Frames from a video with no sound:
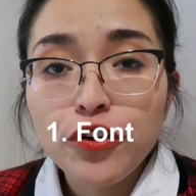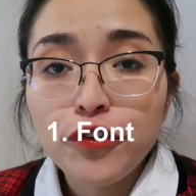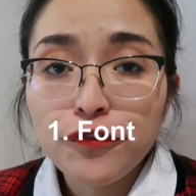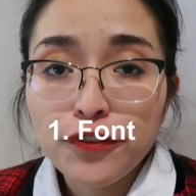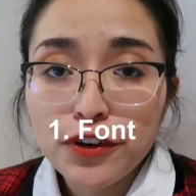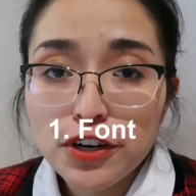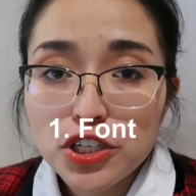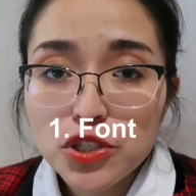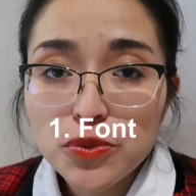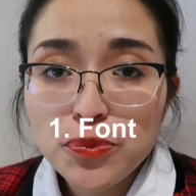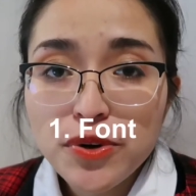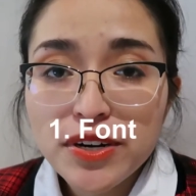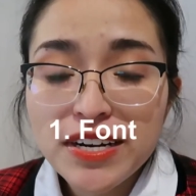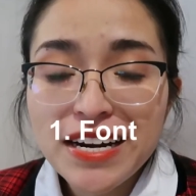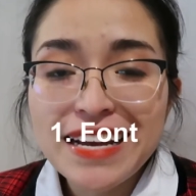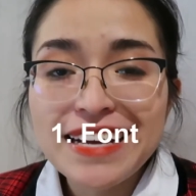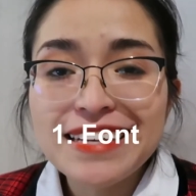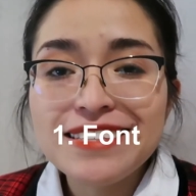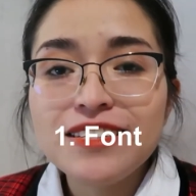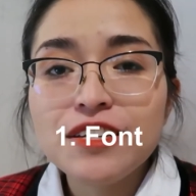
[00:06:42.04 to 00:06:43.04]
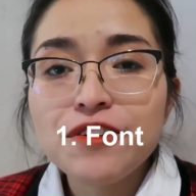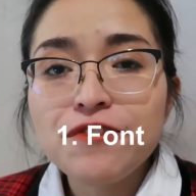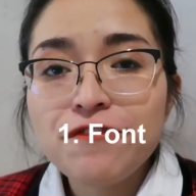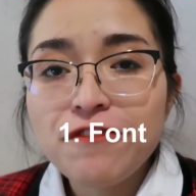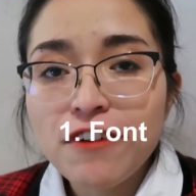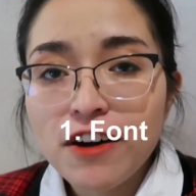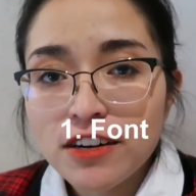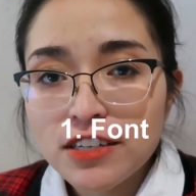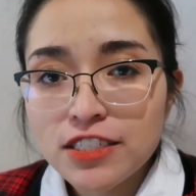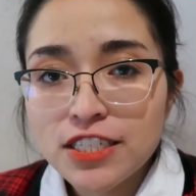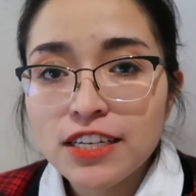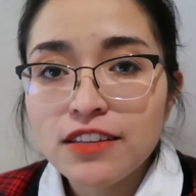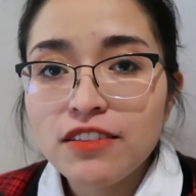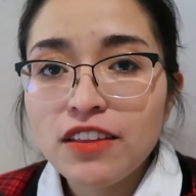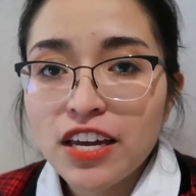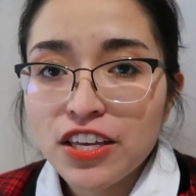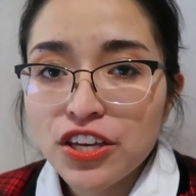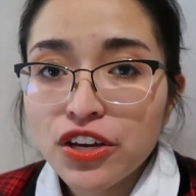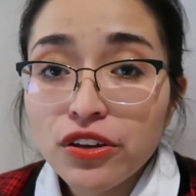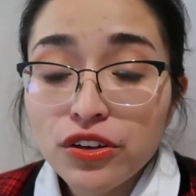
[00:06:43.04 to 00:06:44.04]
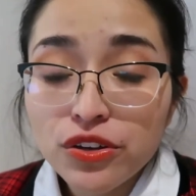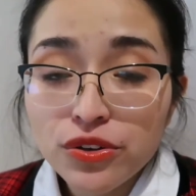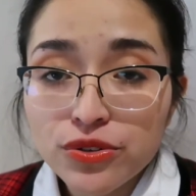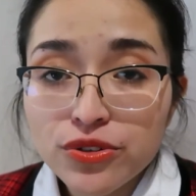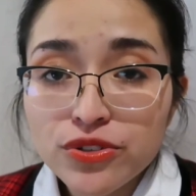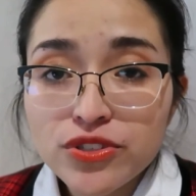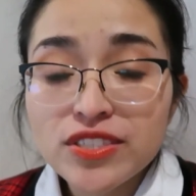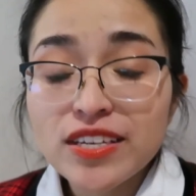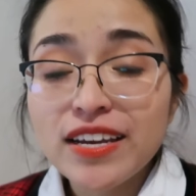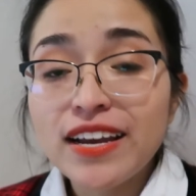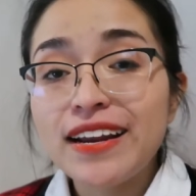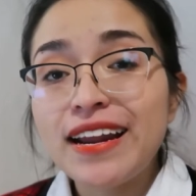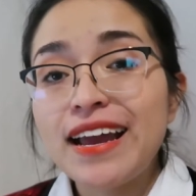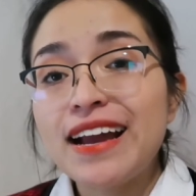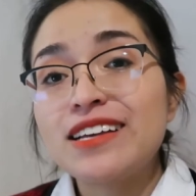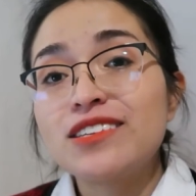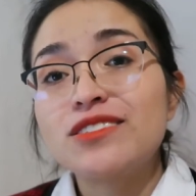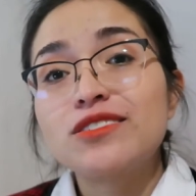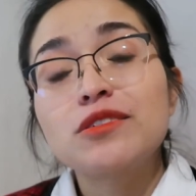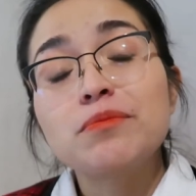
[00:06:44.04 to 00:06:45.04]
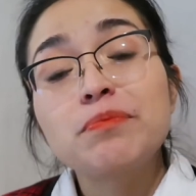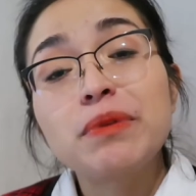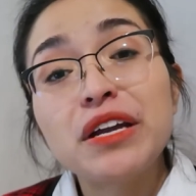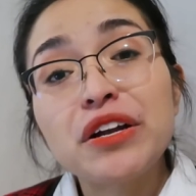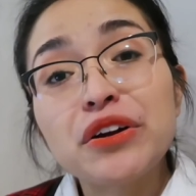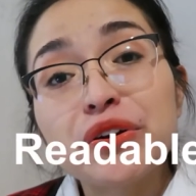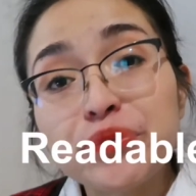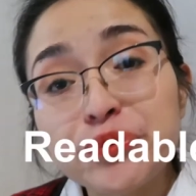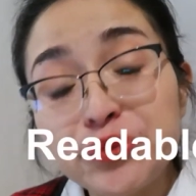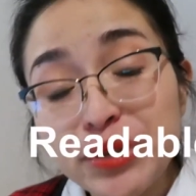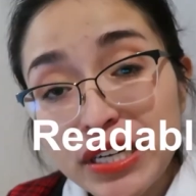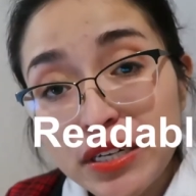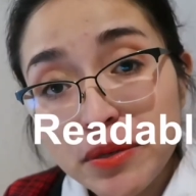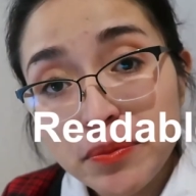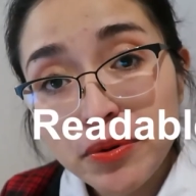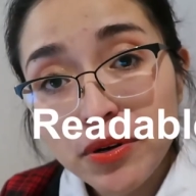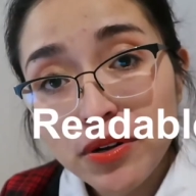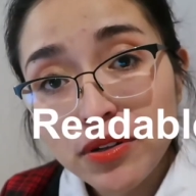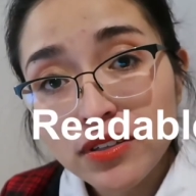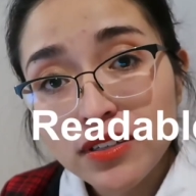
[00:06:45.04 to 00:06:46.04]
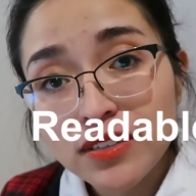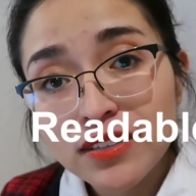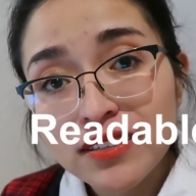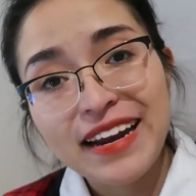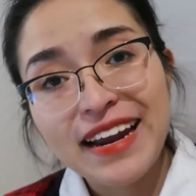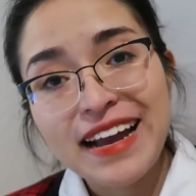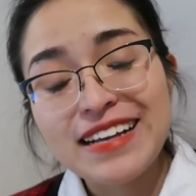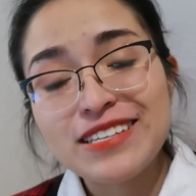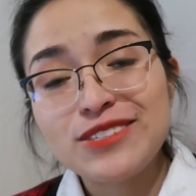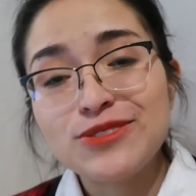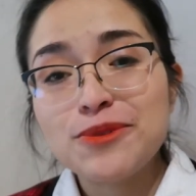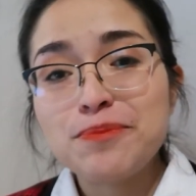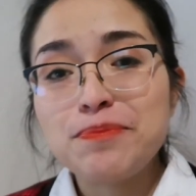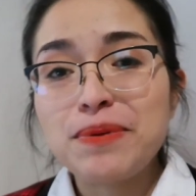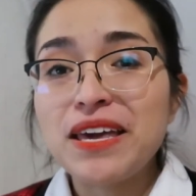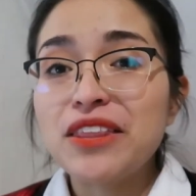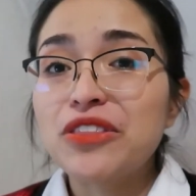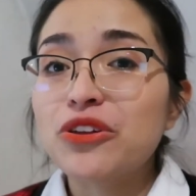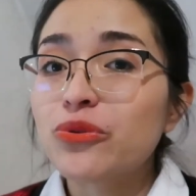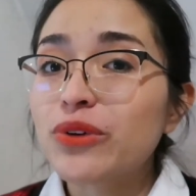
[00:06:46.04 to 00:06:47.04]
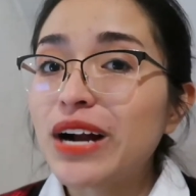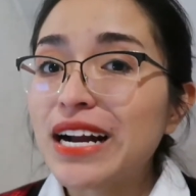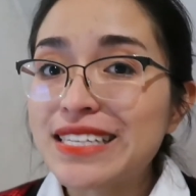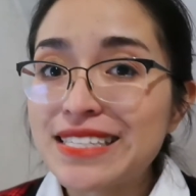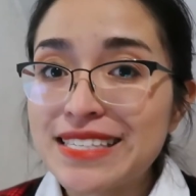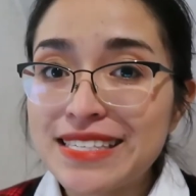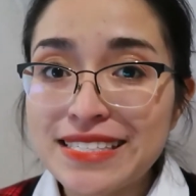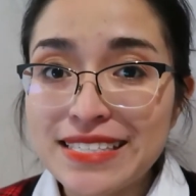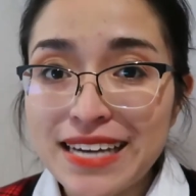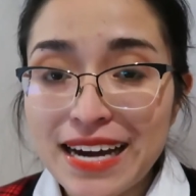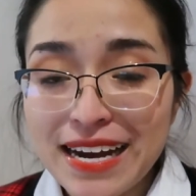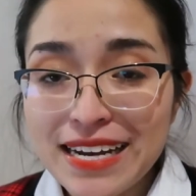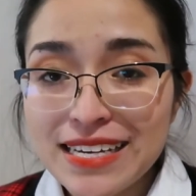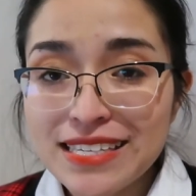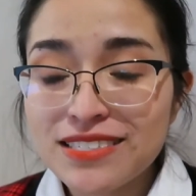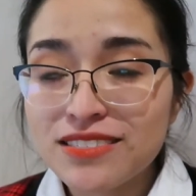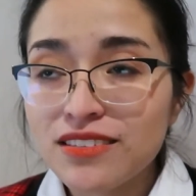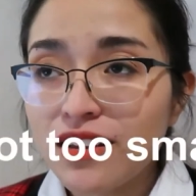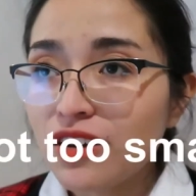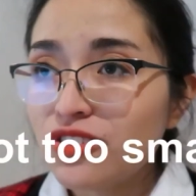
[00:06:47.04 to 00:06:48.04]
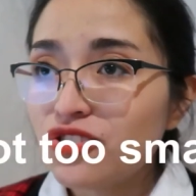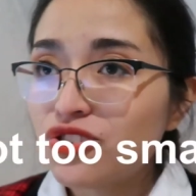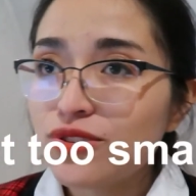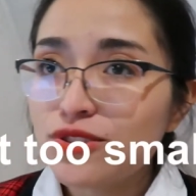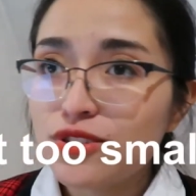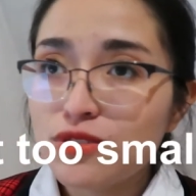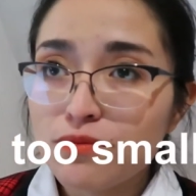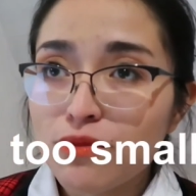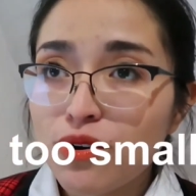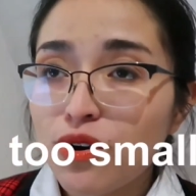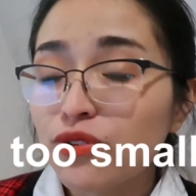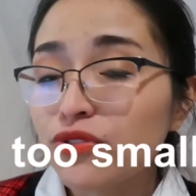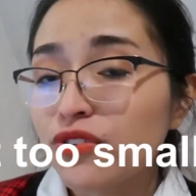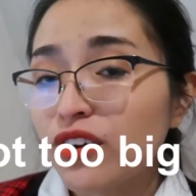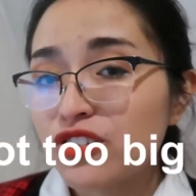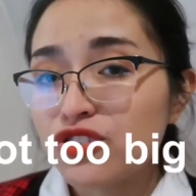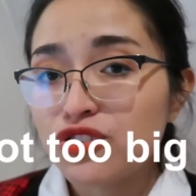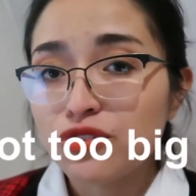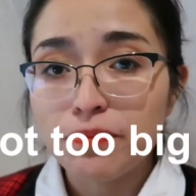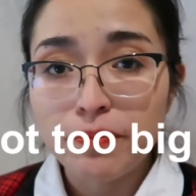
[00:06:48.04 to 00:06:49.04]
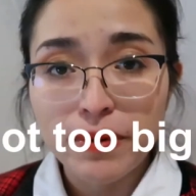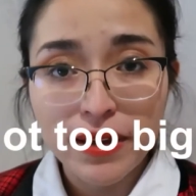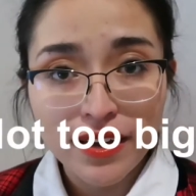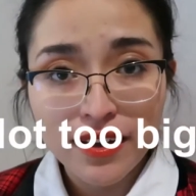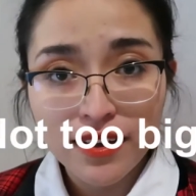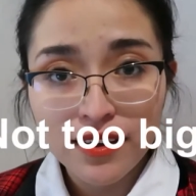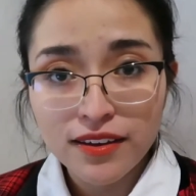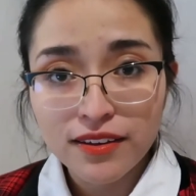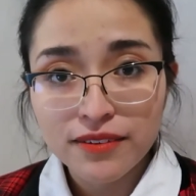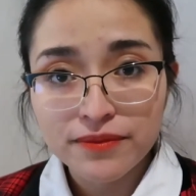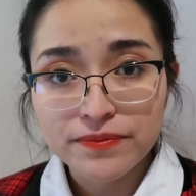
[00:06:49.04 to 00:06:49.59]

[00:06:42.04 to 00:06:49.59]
The first one is the font that you use. It has to be readable. It has to be the right size, not too small, not too big.